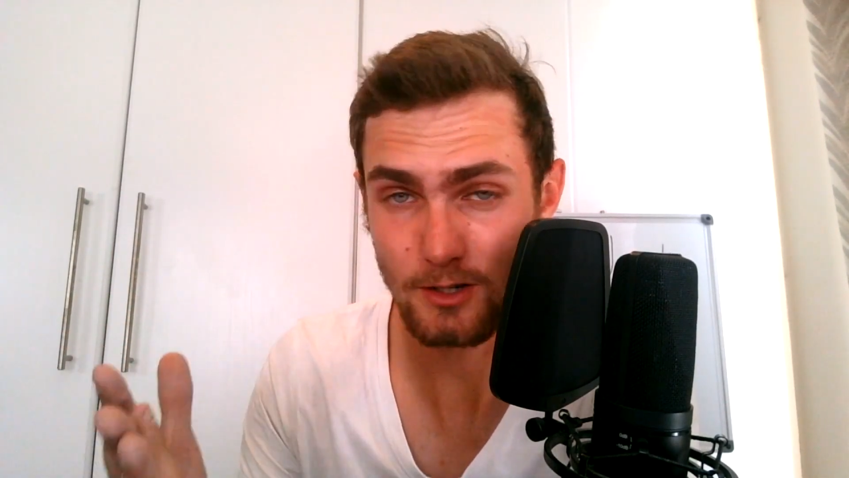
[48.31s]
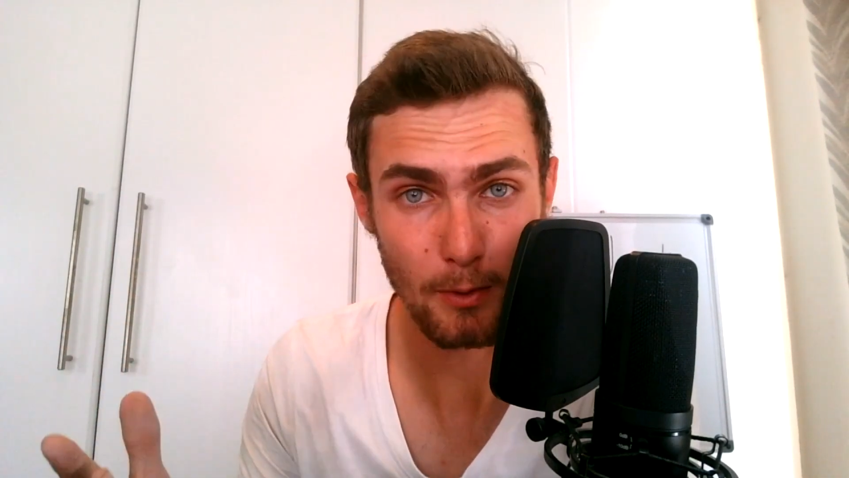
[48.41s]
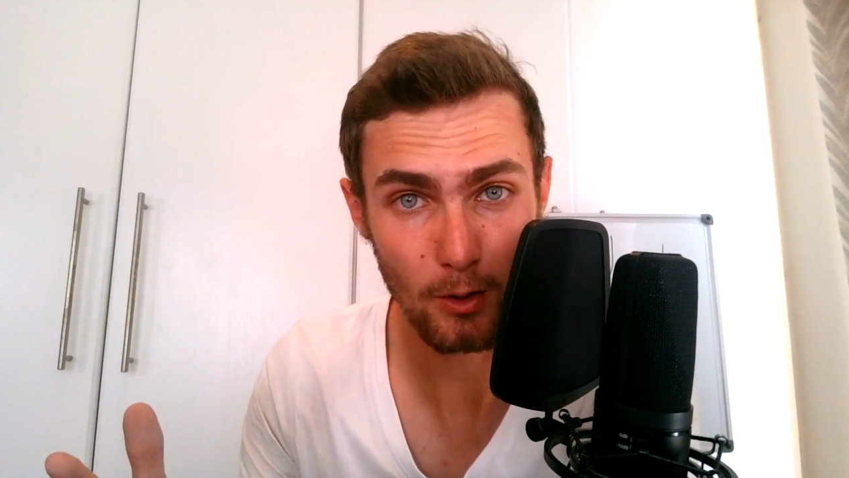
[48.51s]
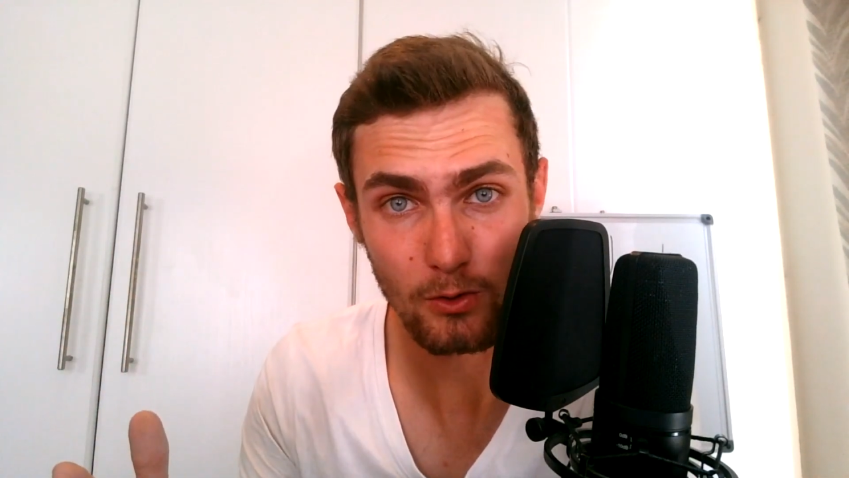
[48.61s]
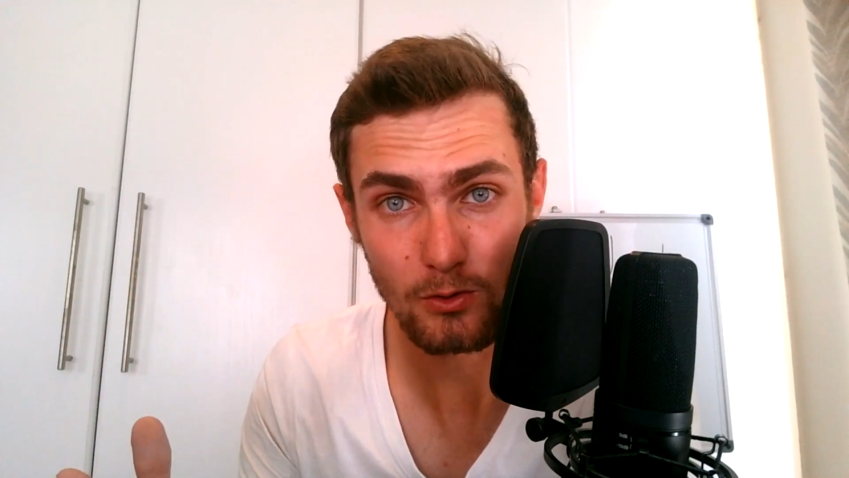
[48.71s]

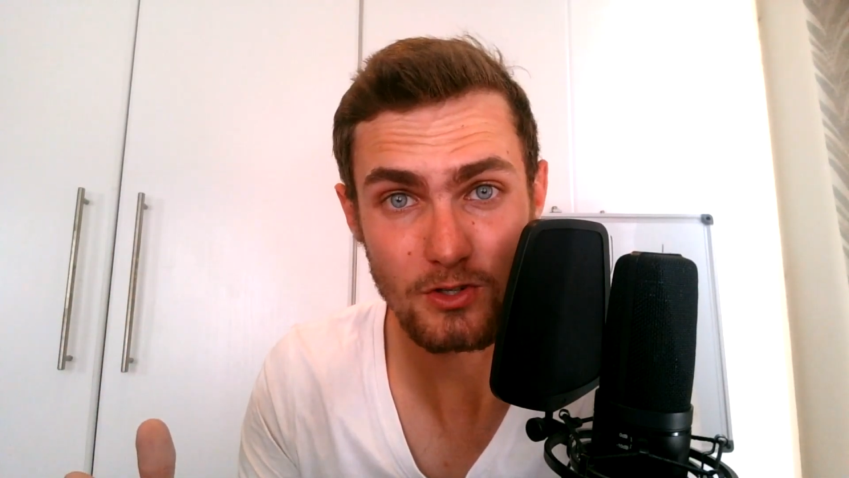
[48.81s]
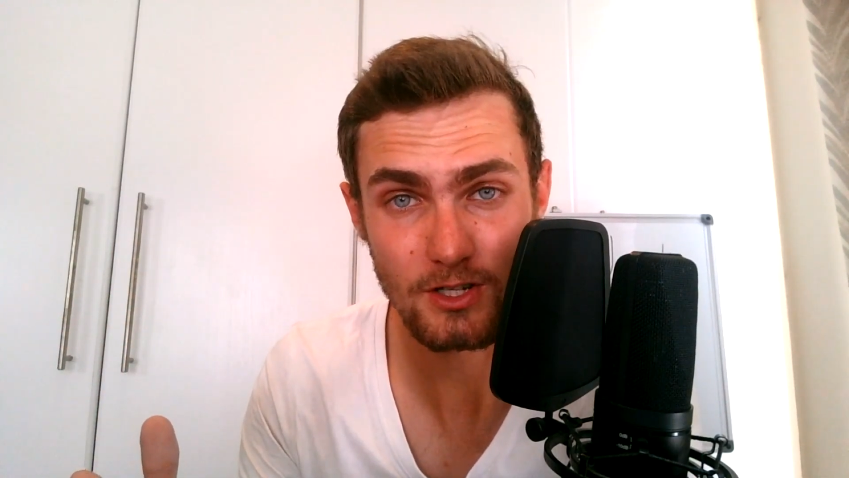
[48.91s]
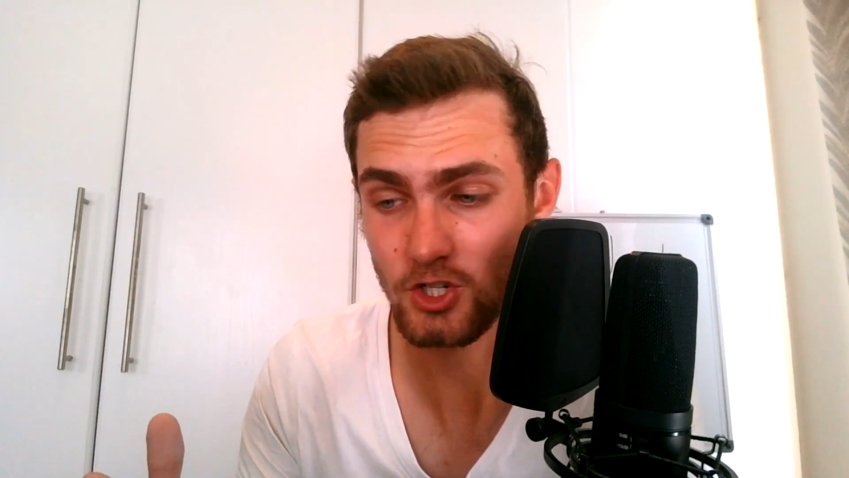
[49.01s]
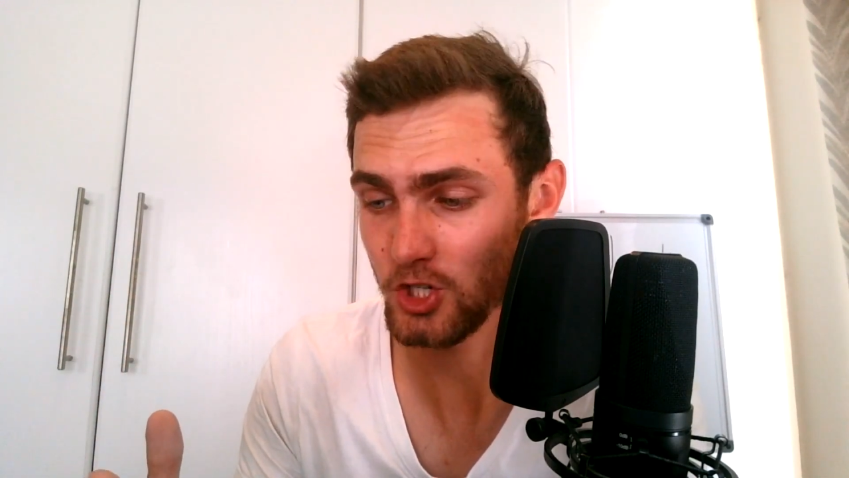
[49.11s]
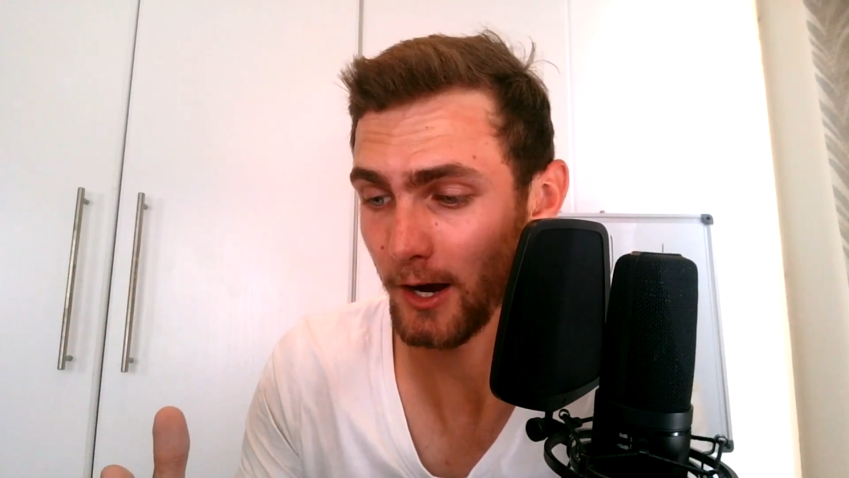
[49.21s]
posts and
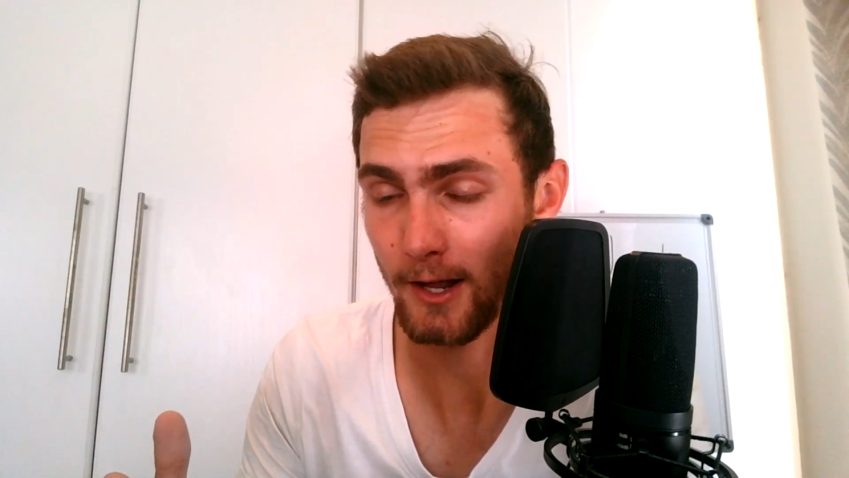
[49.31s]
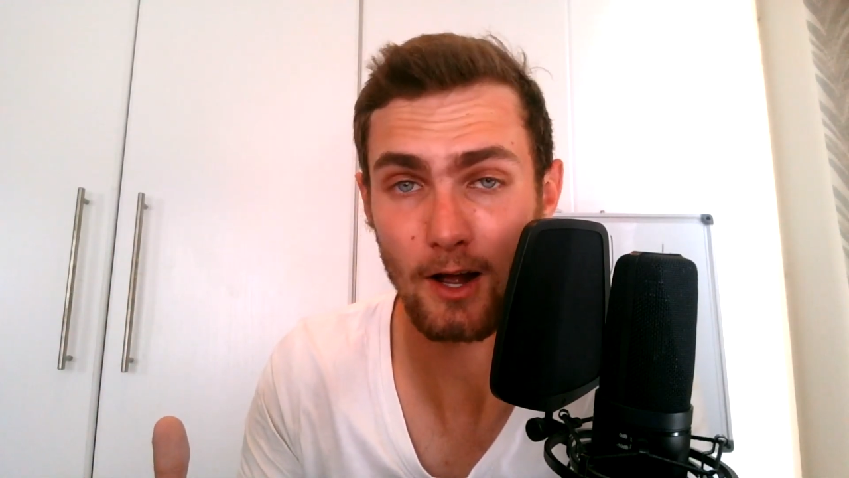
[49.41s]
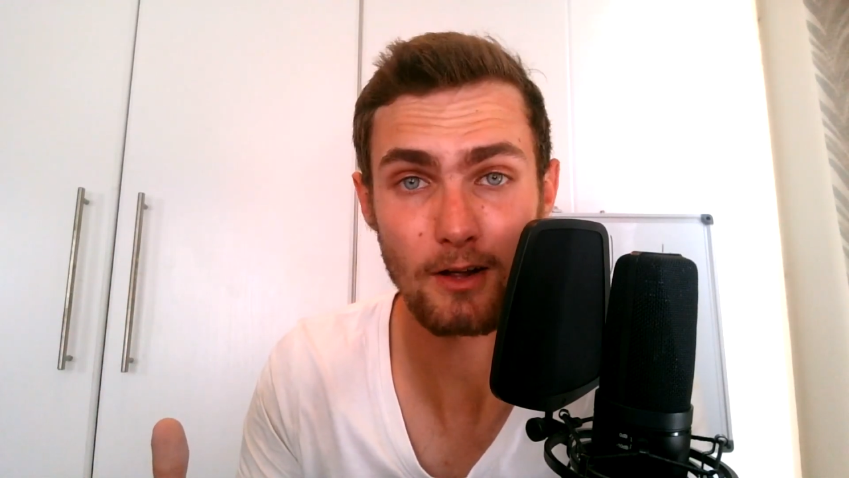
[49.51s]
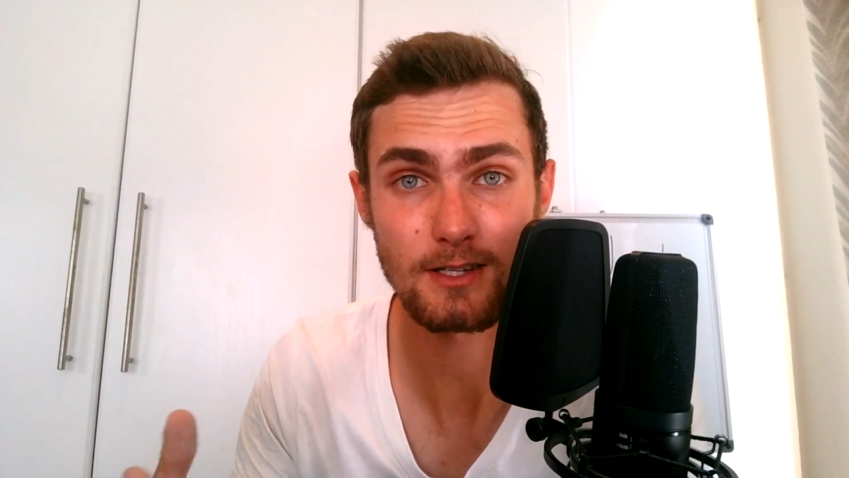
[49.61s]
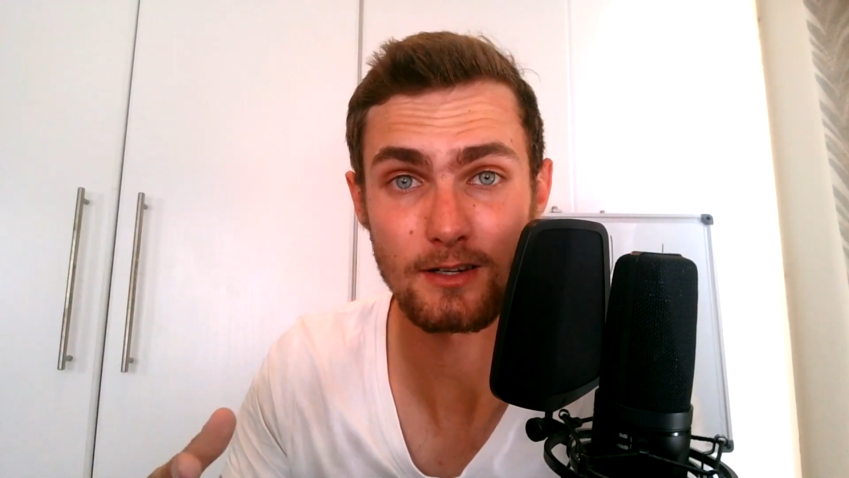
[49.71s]

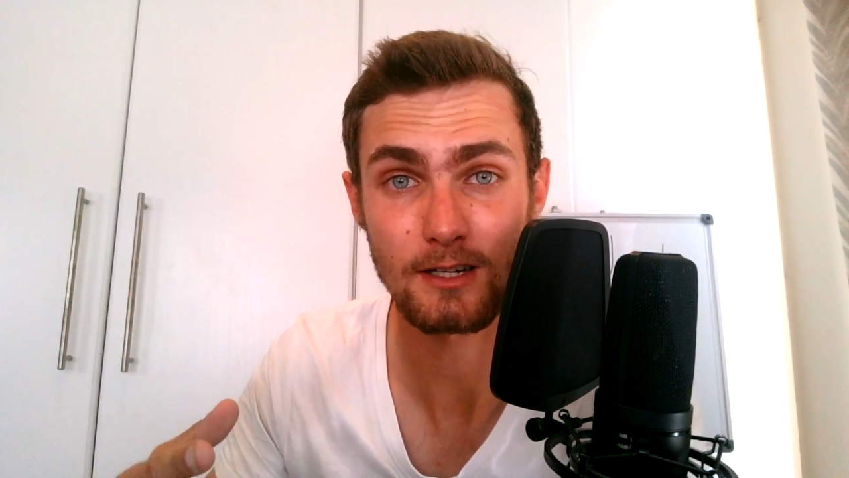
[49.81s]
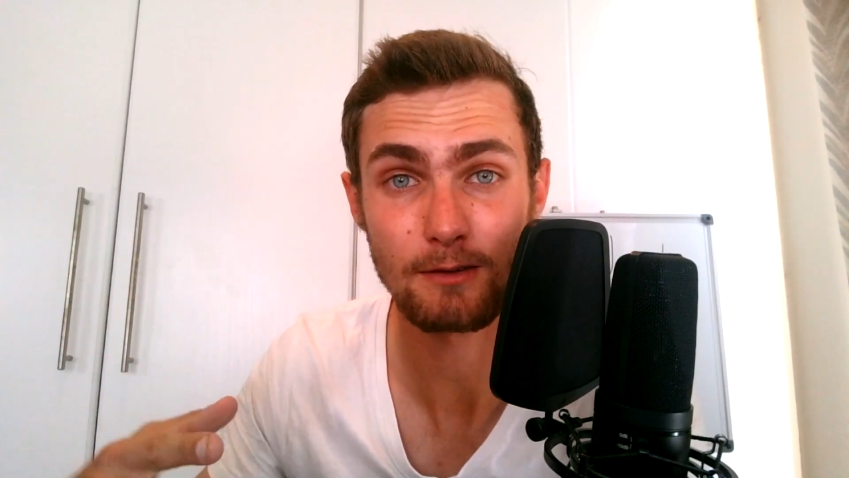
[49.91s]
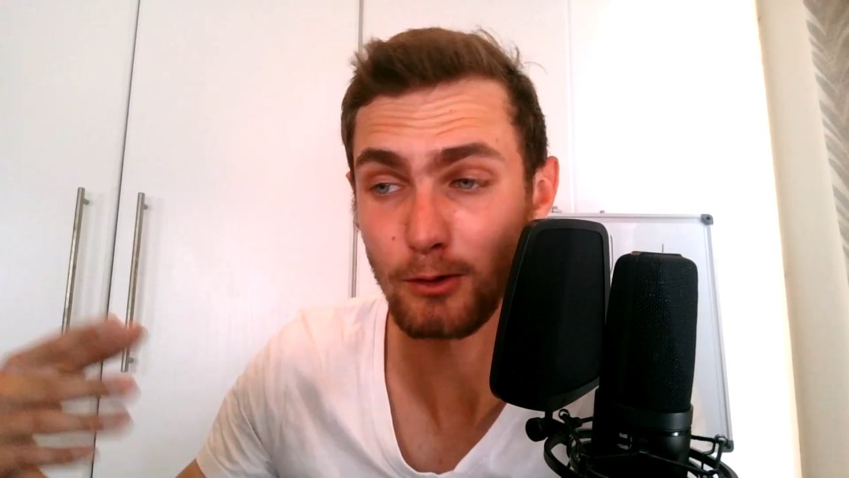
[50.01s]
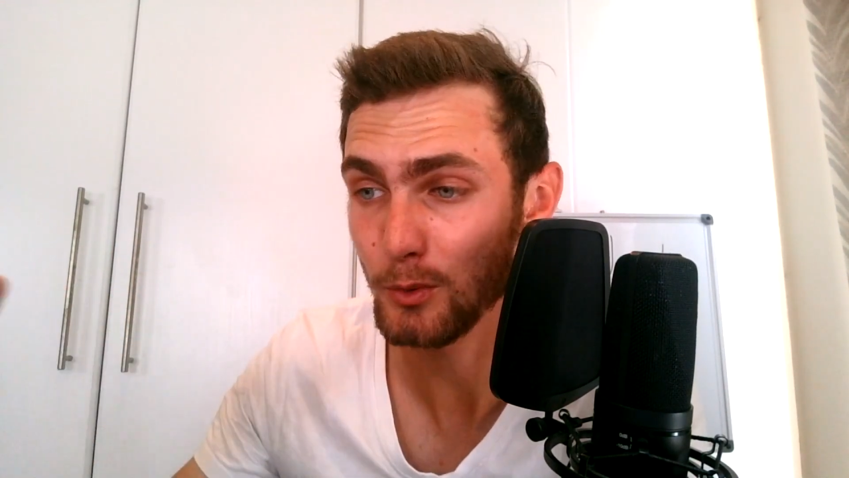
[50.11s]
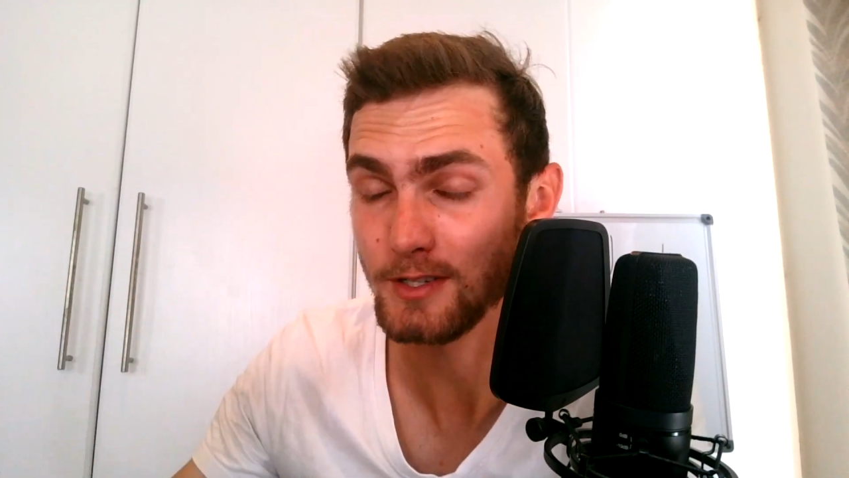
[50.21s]
shoutouts and
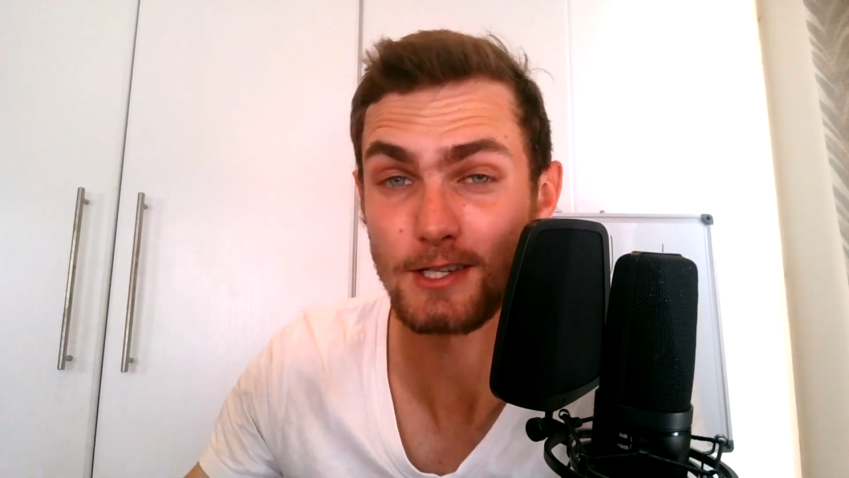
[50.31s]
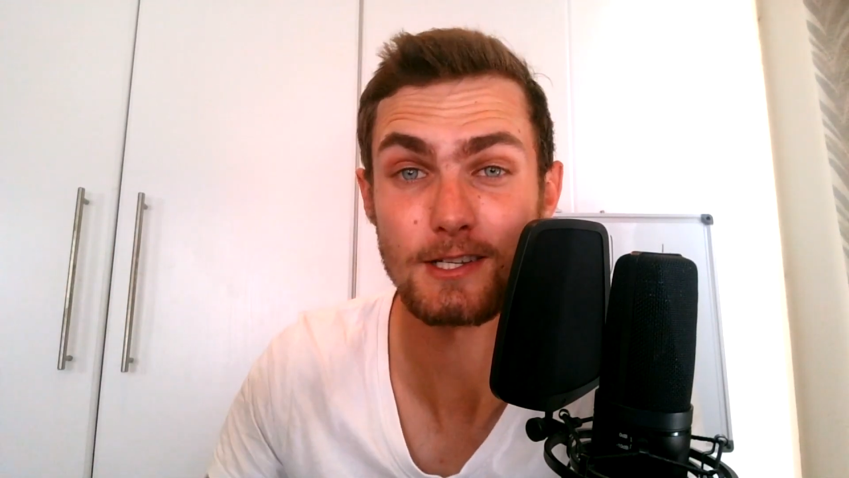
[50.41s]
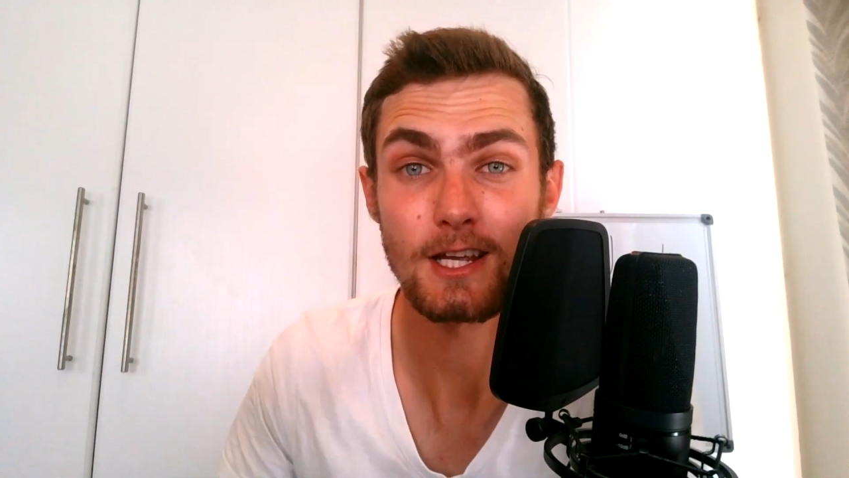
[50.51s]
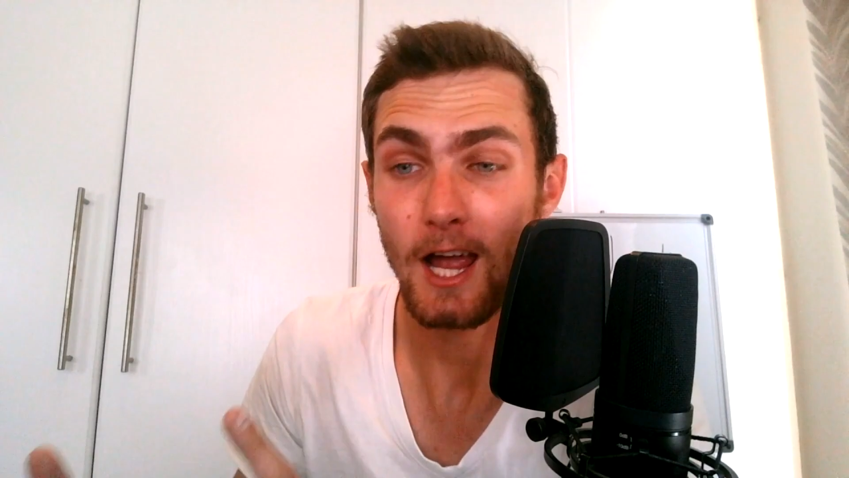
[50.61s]
influencers,